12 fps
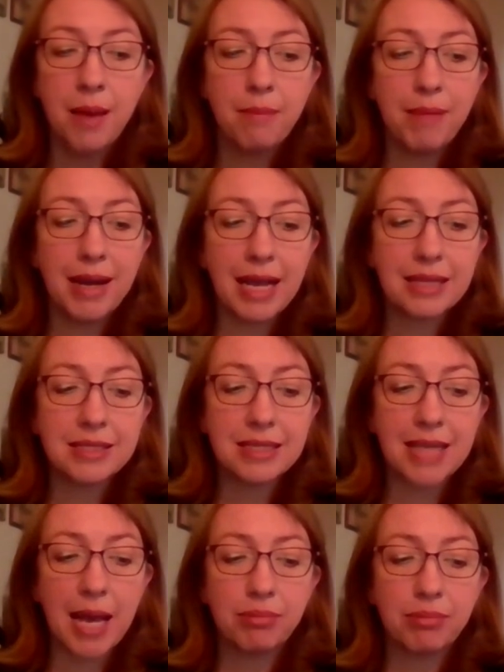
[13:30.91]
My next
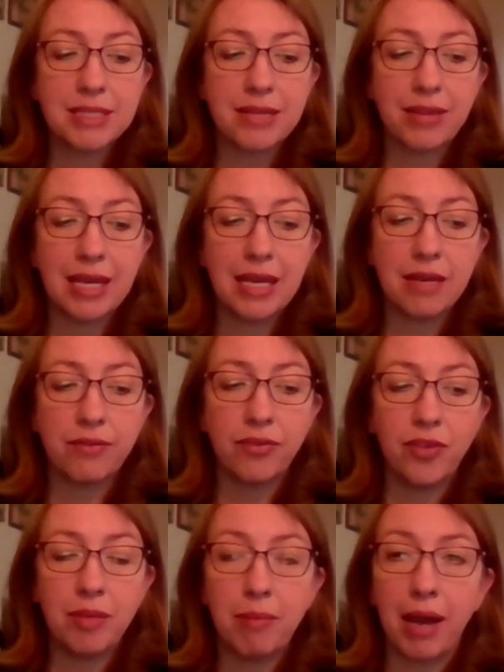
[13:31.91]
example is in the key of
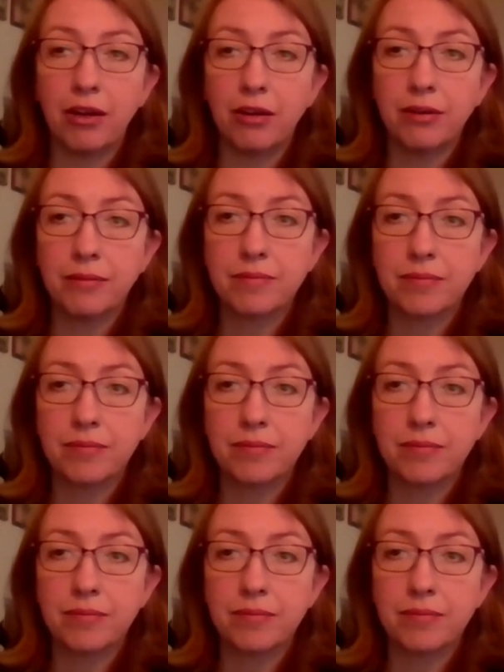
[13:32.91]
C minor.